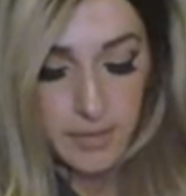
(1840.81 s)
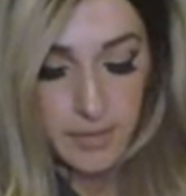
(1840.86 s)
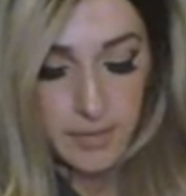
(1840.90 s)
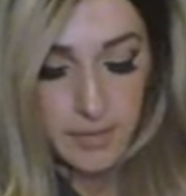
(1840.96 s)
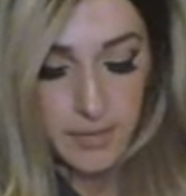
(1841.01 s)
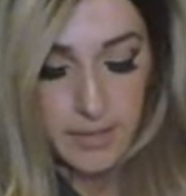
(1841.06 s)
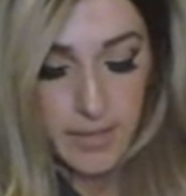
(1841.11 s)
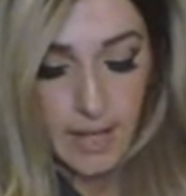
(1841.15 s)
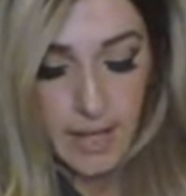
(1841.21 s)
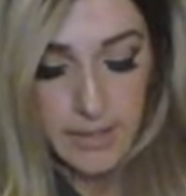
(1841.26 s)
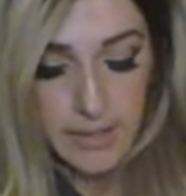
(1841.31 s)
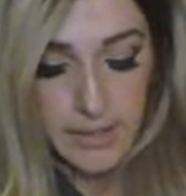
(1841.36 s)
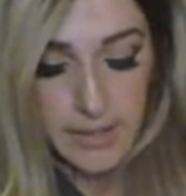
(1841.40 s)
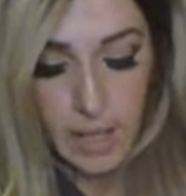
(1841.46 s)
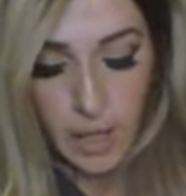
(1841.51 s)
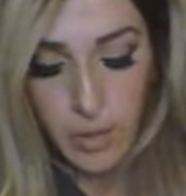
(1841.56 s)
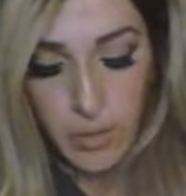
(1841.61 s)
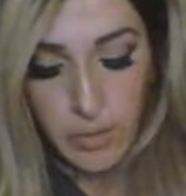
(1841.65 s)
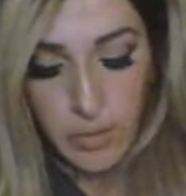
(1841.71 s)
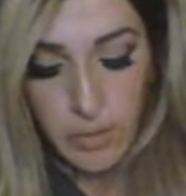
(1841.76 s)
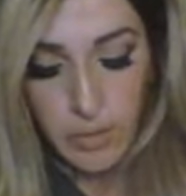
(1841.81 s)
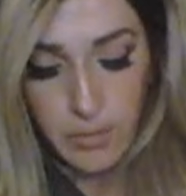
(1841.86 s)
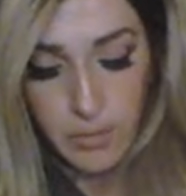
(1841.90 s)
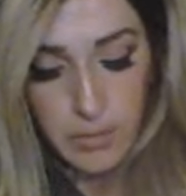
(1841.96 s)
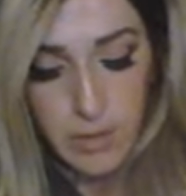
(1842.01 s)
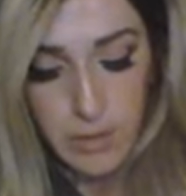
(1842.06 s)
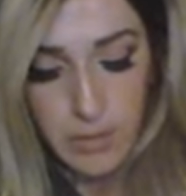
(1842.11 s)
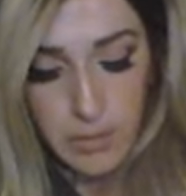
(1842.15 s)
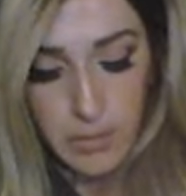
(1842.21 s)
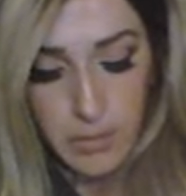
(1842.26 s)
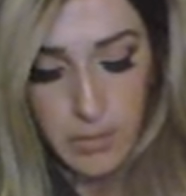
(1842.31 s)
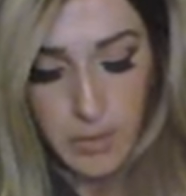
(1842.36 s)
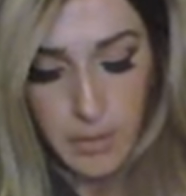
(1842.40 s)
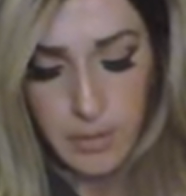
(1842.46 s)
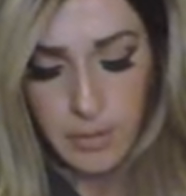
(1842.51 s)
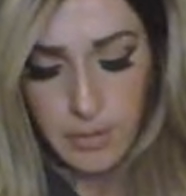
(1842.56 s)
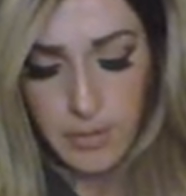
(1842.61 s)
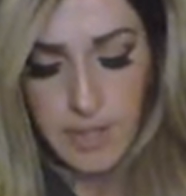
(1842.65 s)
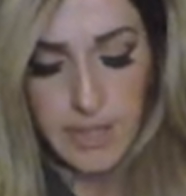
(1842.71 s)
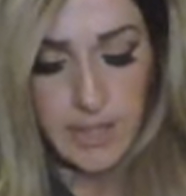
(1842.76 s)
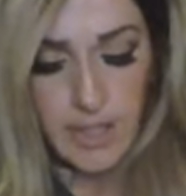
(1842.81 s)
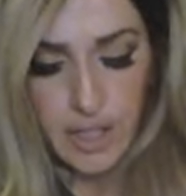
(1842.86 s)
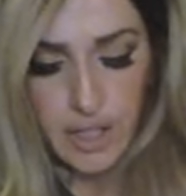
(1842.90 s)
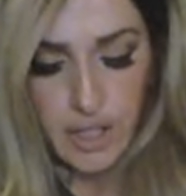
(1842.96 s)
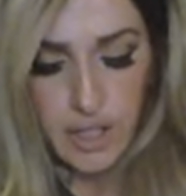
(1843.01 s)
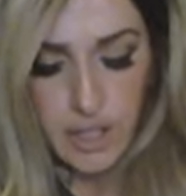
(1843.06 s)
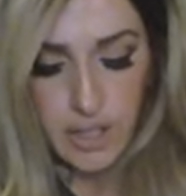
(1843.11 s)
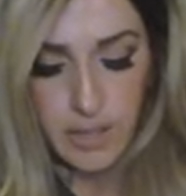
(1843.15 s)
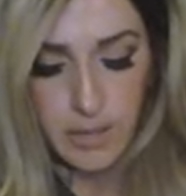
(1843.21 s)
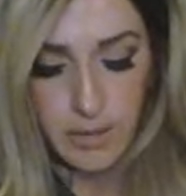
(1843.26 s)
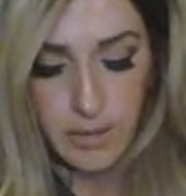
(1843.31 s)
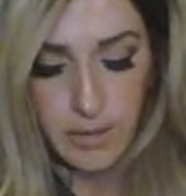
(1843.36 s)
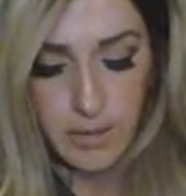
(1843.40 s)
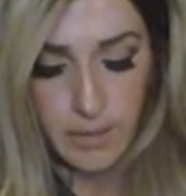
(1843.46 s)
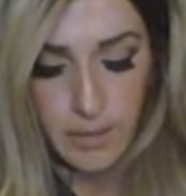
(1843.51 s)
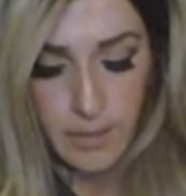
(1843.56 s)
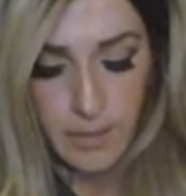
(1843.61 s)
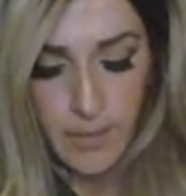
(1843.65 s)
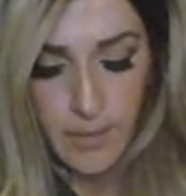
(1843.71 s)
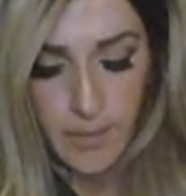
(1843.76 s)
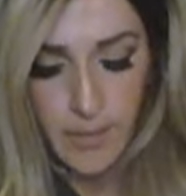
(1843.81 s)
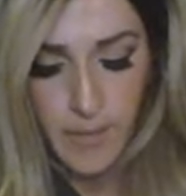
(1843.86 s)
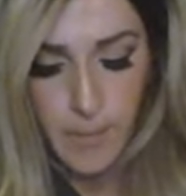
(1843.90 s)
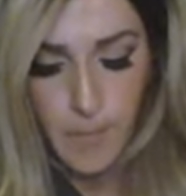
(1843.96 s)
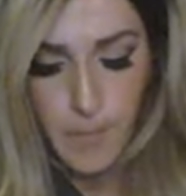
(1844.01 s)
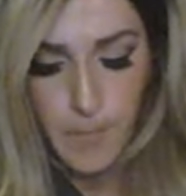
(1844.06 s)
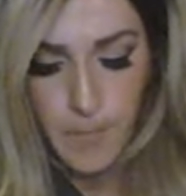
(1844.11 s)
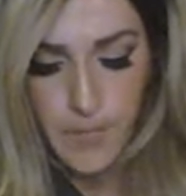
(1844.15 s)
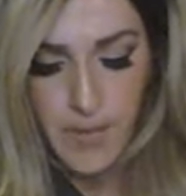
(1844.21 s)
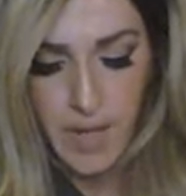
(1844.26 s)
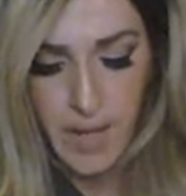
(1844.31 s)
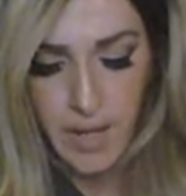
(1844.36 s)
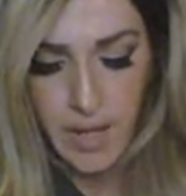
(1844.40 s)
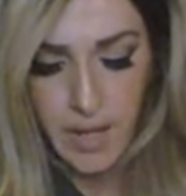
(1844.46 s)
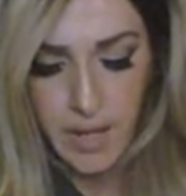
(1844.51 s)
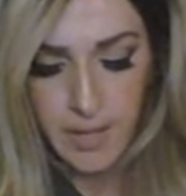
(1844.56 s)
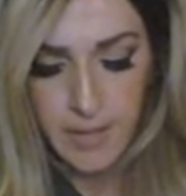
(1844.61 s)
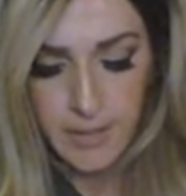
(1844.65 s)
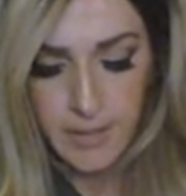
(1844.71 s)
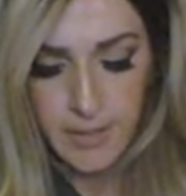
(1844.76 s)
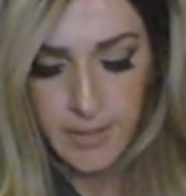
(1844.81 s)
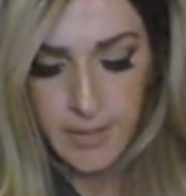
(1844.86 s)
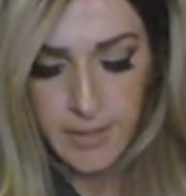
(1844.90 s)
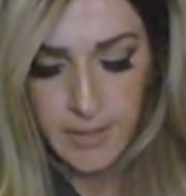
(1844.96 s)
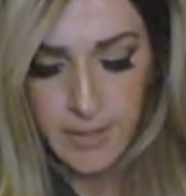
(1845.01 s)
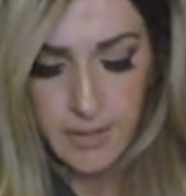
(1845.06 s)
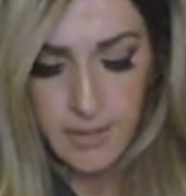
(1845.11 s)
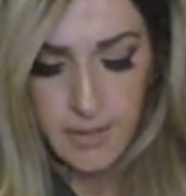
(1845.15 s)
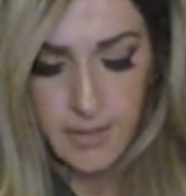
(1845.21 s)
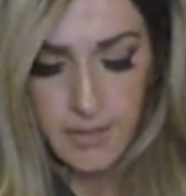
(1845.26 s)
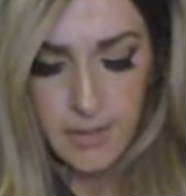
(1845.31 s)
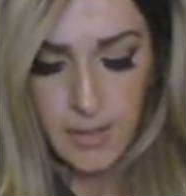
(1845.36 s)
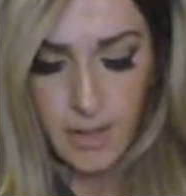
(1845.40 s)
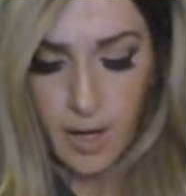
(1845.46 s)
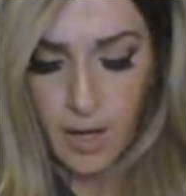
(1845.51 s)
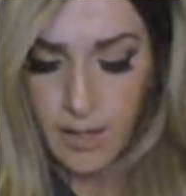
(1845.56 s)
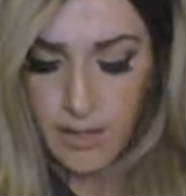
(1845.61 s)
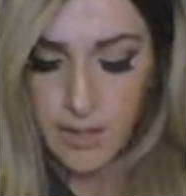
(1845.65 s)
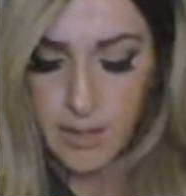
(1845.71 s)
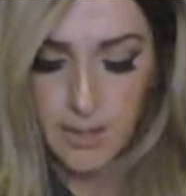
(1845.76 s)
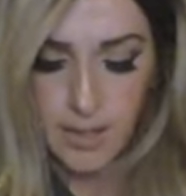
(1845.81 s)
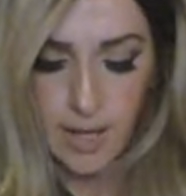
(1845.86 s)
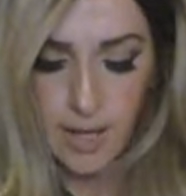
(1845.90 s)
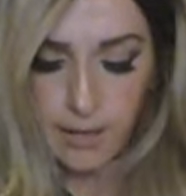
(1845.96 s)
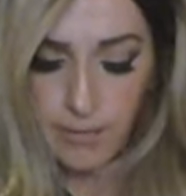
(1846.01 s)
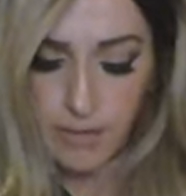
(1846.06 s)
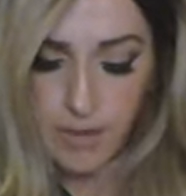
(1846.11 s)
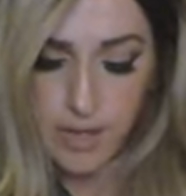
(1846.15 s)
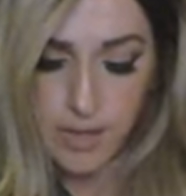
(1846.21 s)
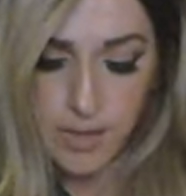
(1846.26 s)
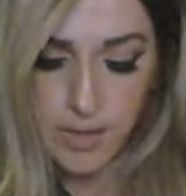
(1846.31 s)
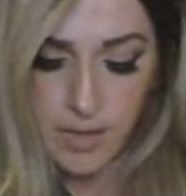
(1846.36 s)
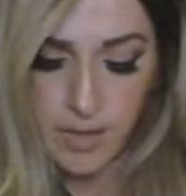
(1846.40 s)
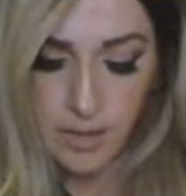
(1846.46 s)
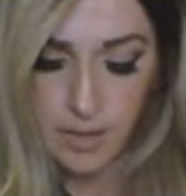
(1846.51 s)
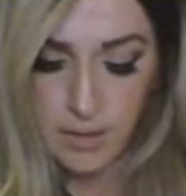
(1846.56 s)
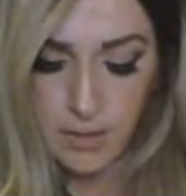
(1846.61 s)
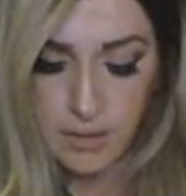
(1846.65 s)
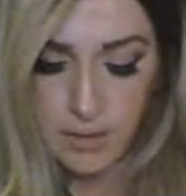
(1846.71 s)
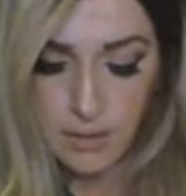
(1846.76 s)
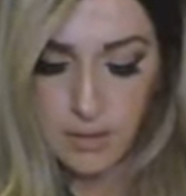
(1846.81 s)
that dealt with the recession and lost everything.